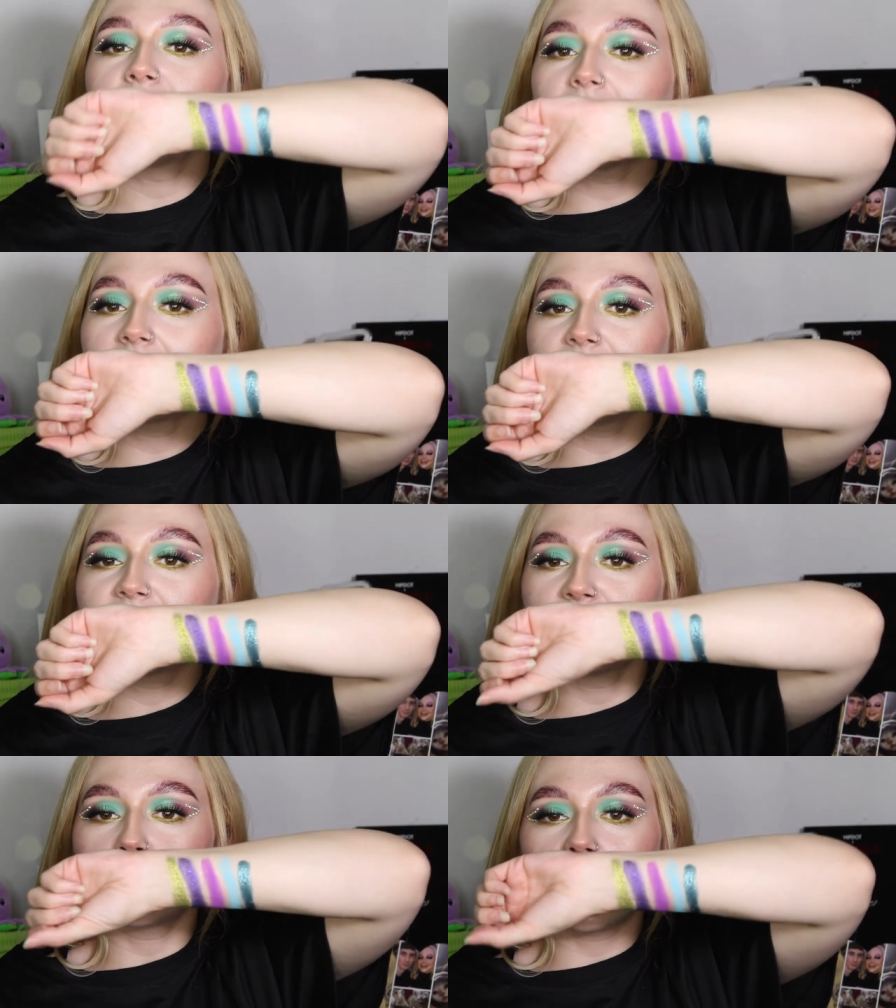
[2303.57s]
feel like I've
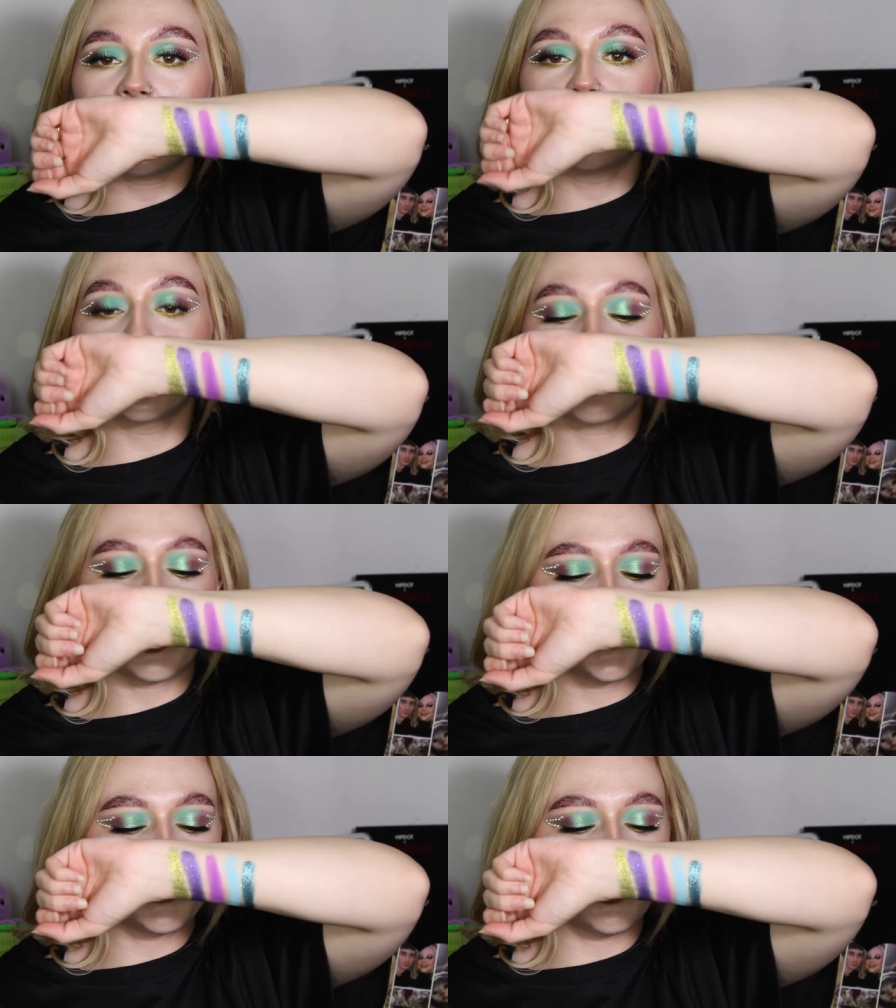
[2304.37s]
said wow more
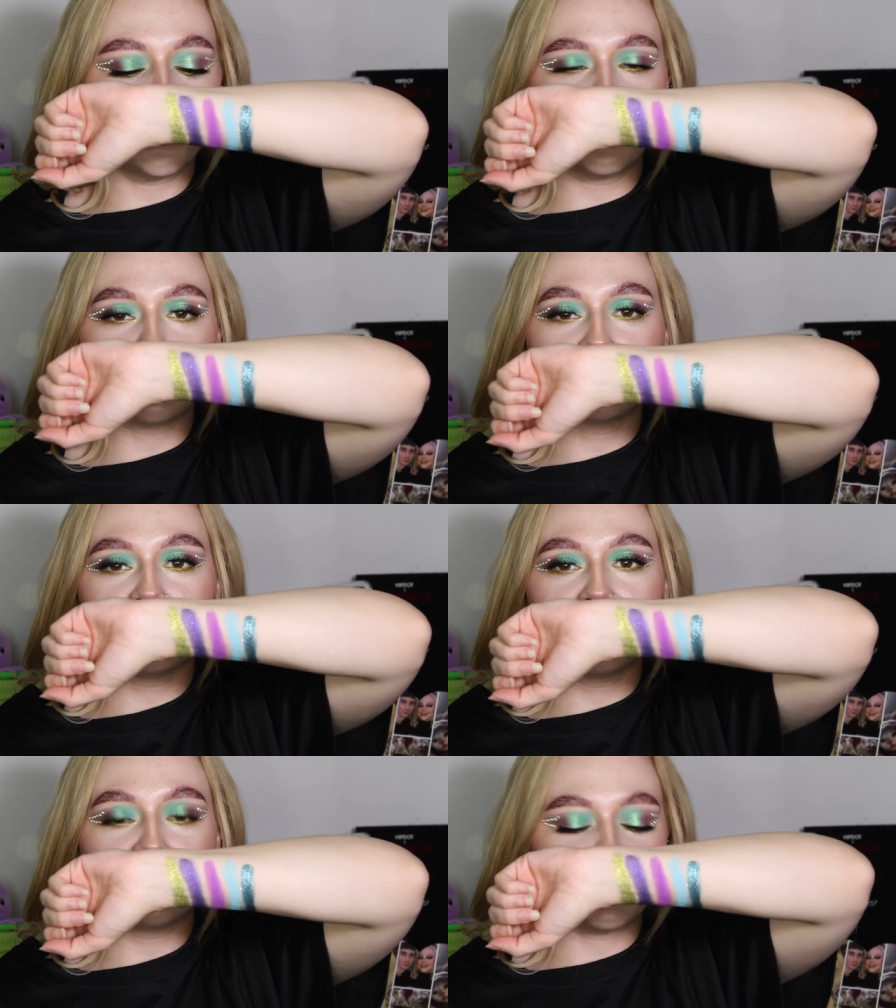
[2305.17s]
times than Owen
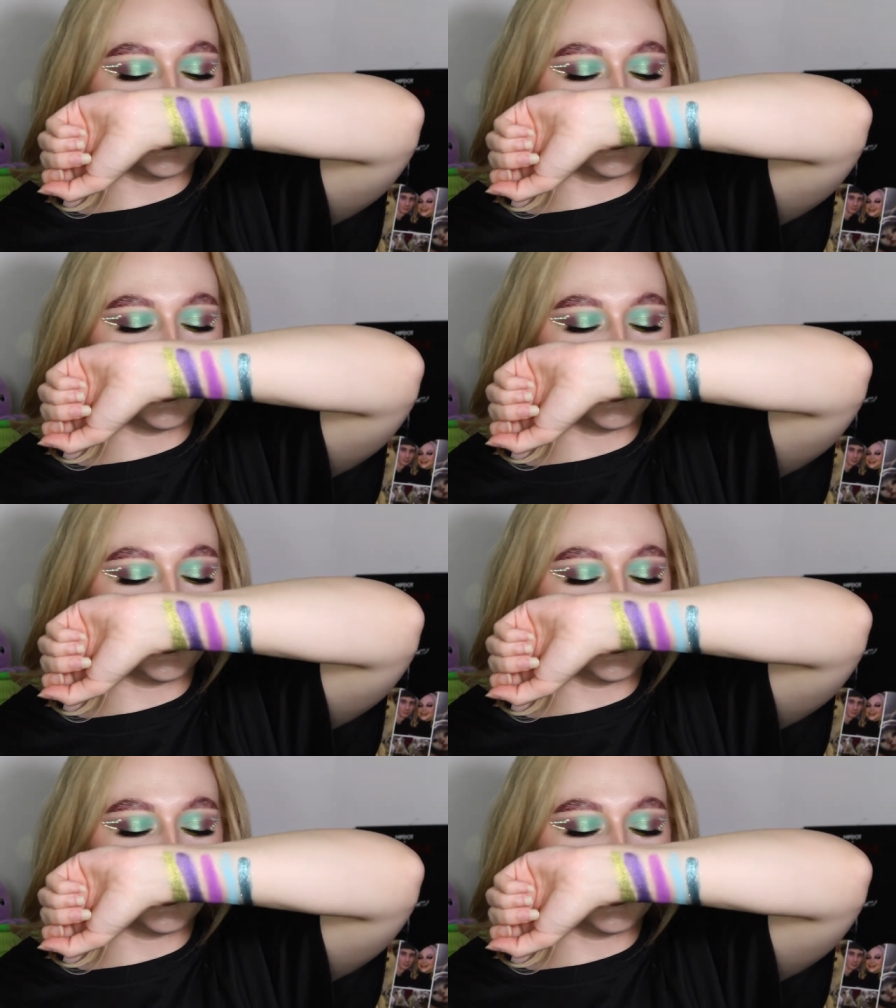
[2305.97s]
Wilson at this